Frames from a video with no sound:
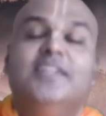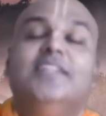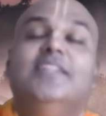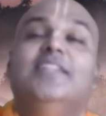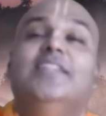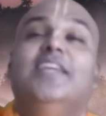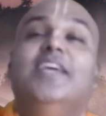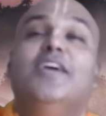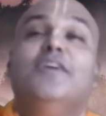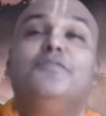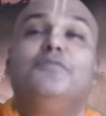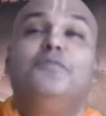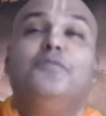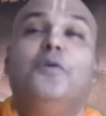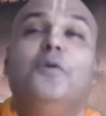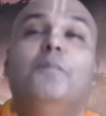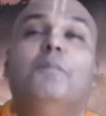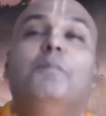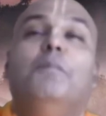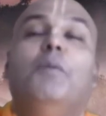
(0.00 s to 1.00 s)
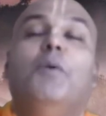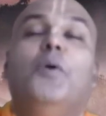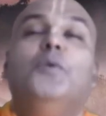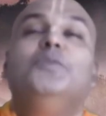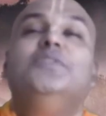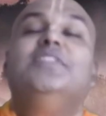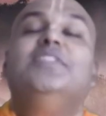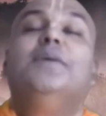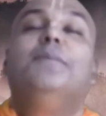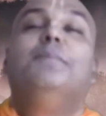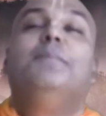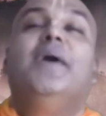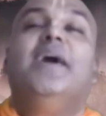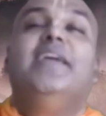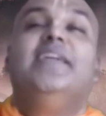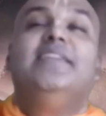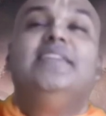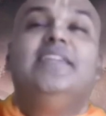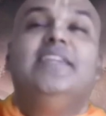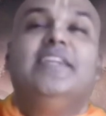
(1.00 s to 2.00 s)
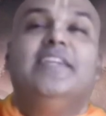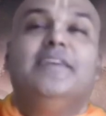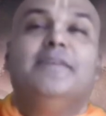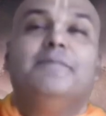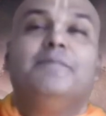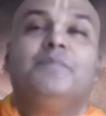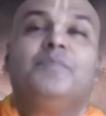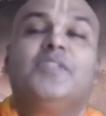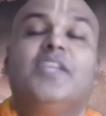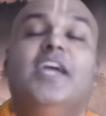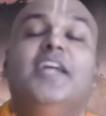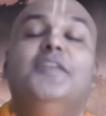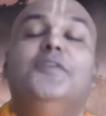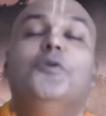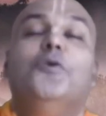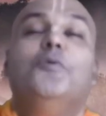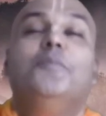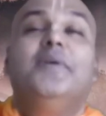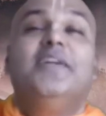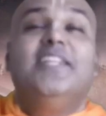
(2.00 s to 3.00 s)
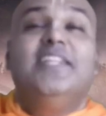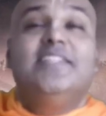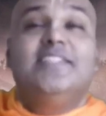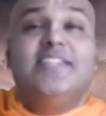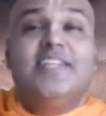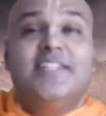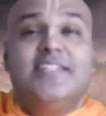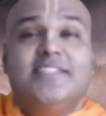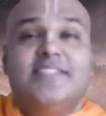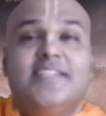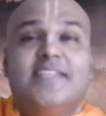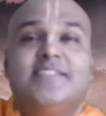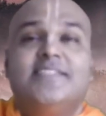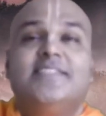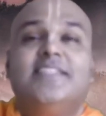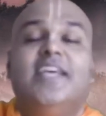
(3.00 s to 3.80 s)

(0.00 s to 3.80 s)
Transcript: Therefore, both are binding. And nobody tells us